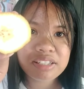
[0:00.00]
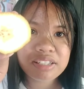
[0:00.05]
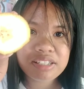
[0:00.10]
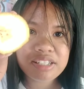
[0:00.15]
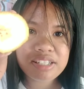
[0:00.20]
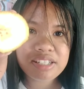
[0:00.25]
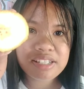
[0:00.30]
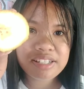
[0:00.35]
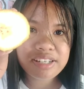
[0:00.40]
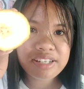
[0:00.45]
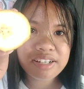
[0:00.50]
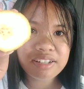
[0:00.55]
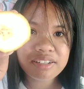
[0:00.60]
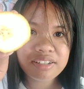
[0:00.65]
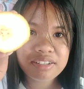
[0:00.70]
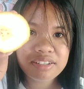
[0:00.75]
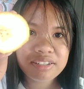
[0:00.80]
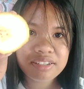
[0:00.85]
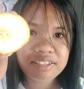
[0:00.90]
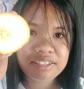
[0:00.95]
You see
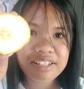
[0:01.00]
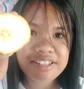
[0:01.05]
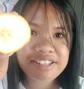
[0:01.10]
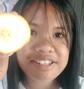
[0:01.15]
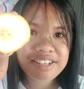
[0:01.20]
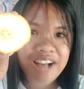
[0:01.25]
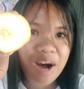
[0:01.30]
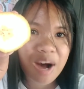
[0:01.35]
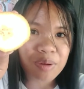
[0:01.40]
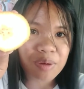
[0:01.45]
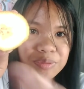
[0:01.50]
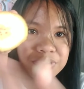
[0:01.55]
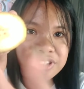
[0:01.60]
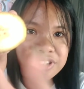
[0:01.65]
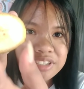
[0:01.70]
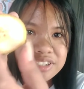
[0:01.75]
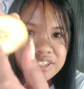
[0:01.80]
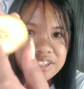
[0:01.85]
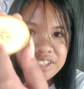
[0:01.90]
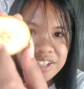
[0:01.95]
there? Let's count.
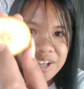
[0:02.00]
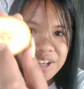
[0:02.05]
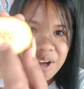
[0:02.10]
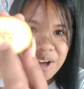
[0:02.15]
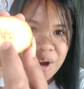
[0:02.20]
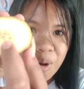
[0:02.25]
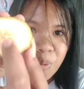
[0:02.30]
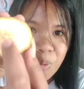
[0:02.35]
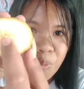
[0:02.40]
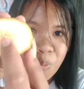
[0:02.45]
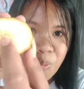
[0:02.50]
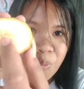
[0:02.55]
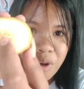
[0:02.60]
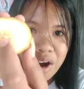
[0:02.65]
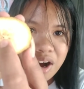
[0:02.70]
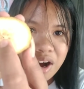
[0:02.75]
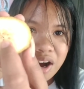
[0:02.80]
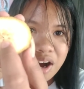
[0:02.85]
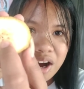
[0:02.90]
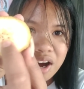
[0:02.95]

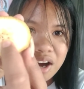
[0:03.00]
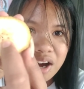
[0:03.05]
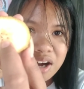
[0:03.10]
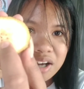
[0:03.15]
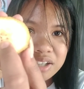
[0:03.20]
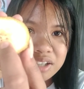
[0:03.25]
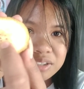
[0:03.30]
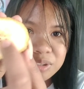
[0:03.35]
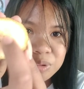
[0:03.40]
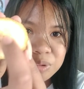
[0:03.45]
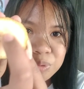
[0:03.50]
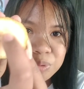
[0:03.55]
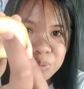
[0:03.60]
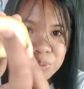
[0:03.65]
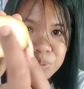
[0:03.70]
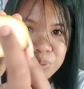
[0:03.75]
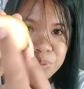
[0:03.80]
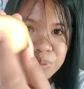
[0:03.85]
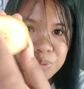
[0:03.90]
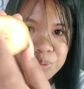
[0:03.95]
1,
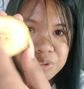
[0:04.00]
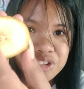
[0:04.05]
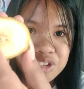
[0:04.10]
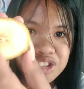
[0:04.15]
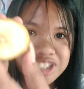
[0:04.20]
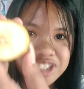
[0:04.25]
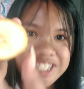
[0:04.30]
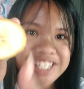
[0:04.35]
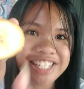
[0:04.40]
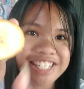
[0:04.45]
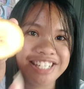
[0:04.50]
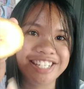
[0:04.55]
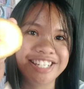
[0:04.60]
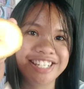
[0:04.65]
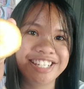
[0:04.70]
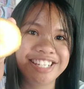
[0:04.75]
2, 3.